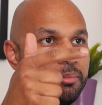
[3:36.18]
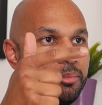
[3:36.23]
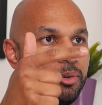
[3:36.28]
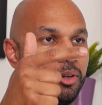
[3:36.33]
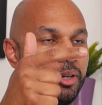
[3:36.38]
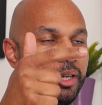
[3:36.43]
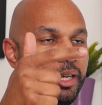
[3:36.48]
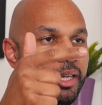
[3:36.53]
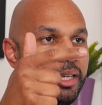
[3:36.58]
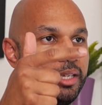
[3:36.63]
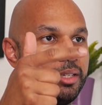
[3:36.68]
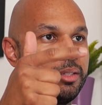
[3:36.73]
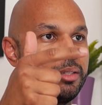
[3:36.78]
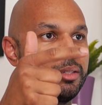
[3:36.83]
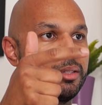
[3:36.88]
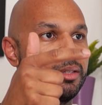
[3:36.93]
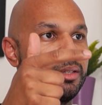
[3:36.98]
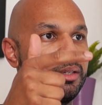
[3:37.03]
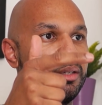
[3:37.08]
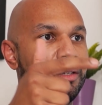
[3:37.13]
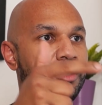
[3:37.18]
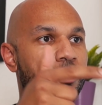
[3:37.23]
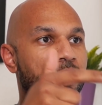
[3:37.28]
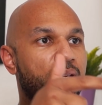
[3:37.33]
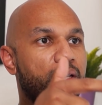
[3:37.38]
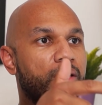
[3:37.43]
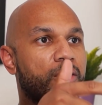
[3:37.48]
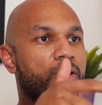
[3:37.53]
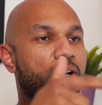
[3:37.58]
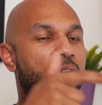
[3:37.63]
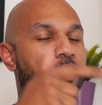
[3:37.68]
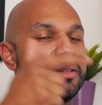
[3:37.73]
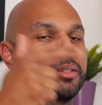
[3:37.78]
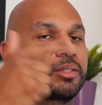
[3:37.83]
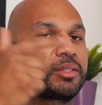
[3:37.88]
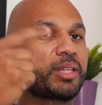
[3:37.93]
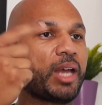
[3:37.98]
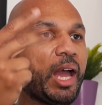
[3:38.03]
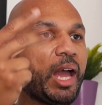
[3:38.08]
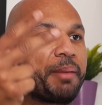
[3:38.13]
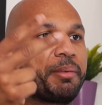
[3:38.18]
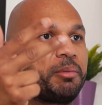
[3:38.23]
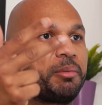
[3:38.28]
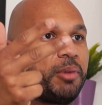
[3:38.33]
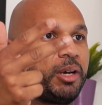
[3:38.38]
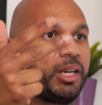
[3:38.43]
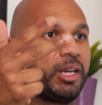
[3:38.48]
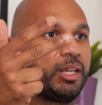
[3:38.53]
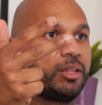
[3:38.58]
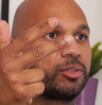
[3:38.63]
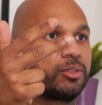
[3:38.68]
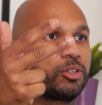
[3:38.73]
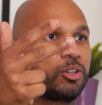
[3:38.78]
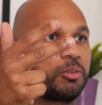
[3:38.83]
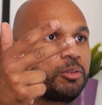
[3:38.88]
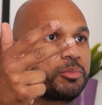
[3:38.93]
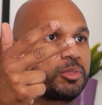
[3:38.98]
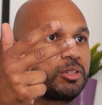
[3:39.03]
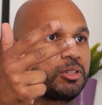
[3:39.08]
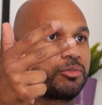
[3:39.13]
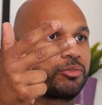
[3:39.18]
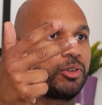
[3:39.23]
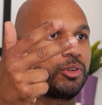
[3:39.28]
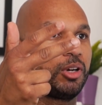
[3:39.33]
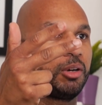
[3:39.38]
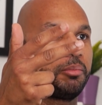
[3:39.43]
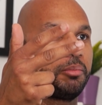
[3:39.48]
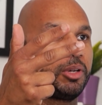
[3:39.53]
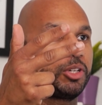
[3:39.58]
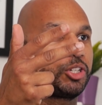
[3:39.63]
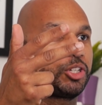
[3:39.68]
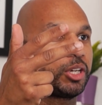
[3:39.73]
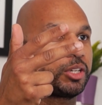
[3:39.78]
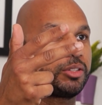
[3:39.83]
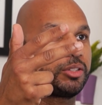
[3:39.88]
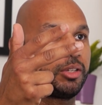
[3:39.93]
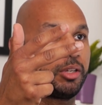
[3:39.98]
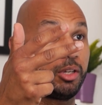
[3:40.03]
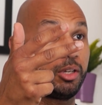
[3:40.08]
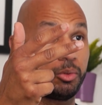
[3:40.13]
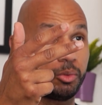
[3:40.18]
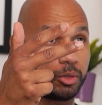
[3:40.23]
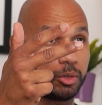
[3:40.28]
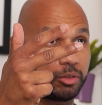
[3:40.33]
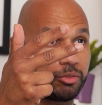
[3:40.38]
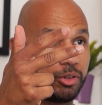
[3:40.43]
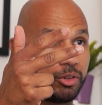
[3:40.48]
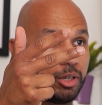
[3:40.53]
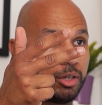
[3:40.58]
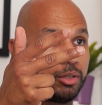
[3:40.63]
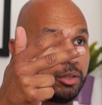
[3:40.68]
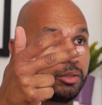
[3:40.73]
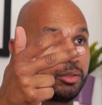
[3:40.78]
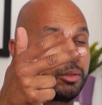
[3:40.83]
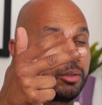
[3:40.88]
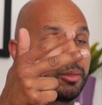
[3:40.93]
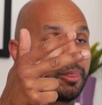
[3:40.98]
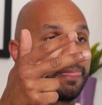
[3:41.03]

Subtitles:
employees, it costs time and money in terms of adjusting your workflow,